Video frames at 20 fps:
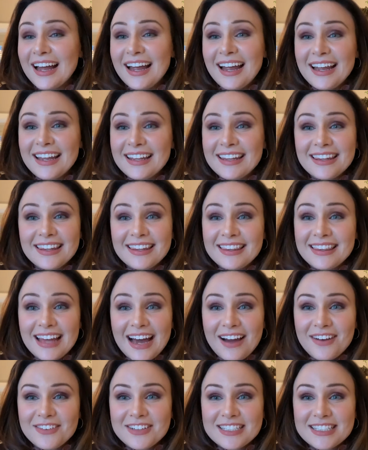And
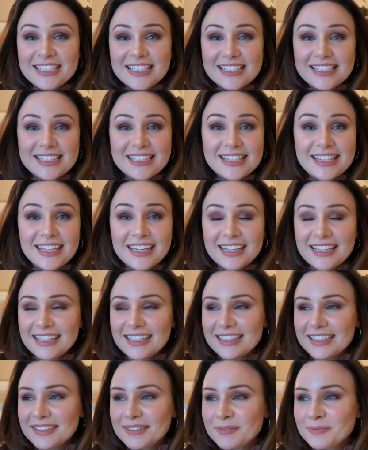that was just
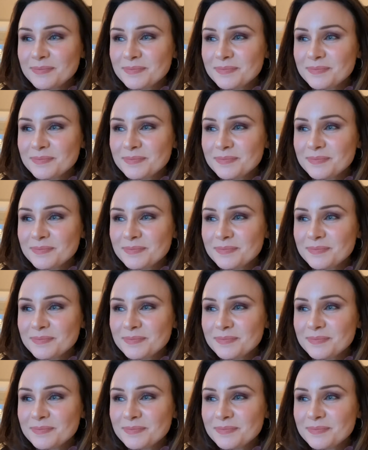the